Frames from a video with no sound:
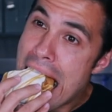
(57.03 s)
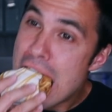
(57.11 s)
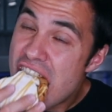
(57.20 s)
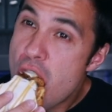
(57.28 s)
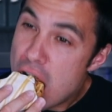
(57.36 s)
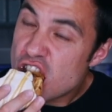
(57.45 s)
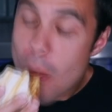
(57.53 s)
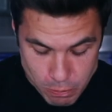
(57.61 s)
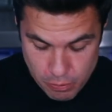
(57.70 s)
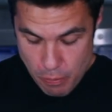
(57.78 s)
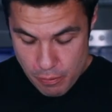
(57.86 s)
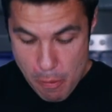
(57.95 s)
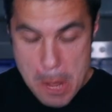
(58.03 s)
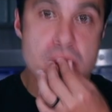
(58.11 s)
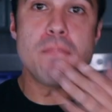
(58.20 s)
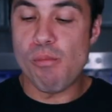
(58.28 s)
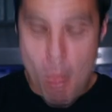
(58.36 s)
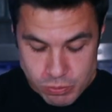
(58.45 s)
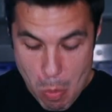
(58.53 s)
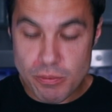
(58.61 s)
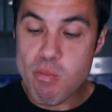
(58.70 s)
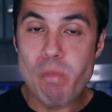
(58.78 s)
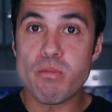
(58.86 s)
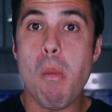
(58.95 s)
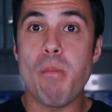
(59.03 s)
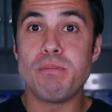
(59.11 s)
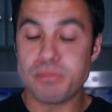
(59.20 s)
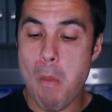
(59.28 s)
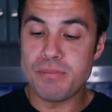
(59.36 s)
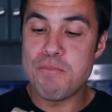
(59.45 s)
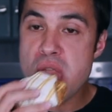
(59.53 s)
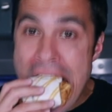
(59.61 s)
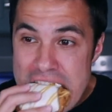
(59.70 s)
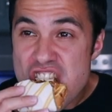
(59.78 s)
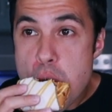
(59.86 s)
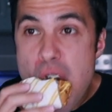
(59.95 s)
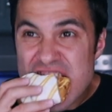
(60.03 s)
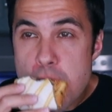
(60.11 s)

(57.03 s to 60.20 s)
Obviously, your mileage may vary on a lot of this stuff,